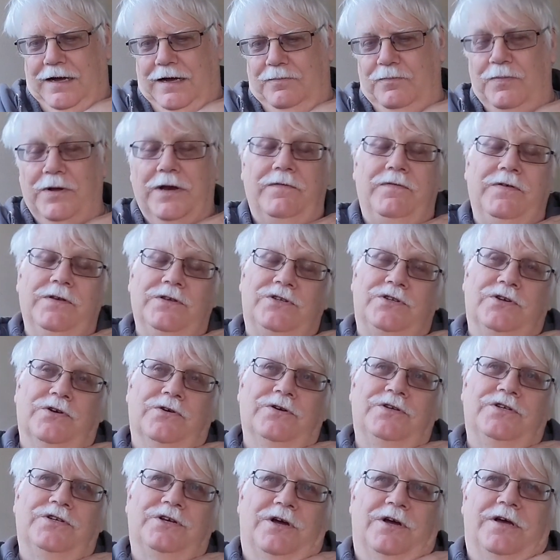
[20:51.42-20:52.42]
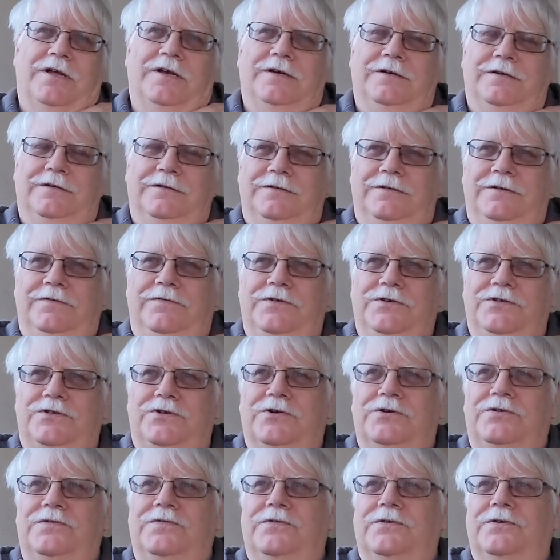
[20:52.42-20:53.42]
But if you search
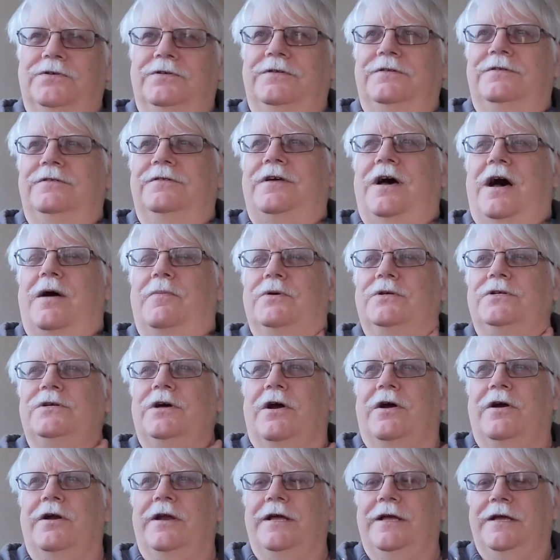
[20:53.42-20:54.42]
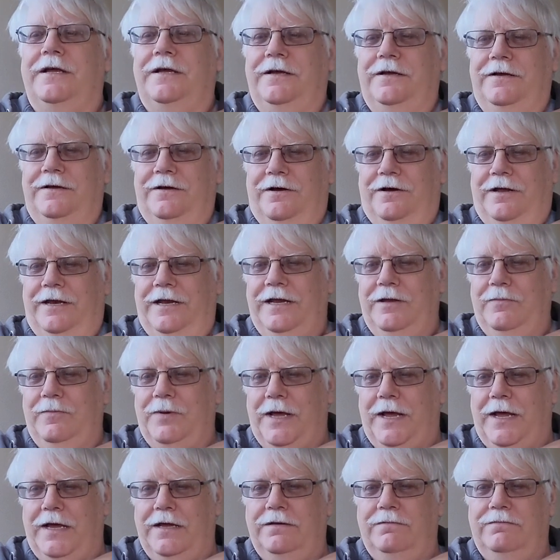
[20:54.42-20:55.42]
for Thomas Hardy on
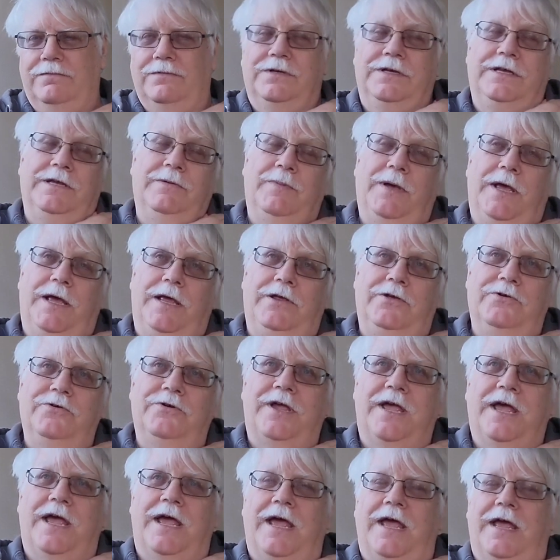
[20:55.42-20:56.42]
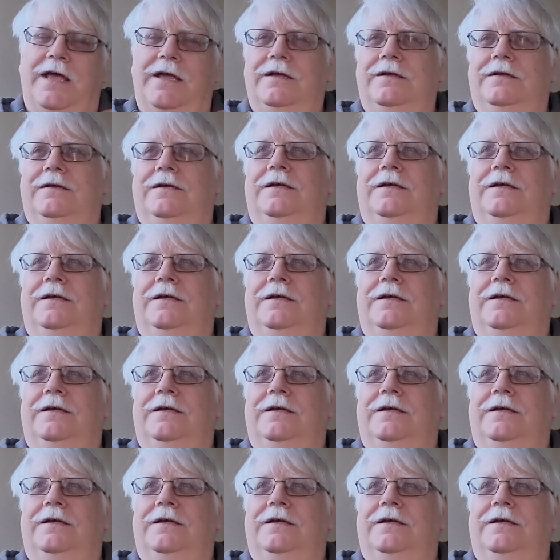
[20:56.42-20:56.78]
eBay UK,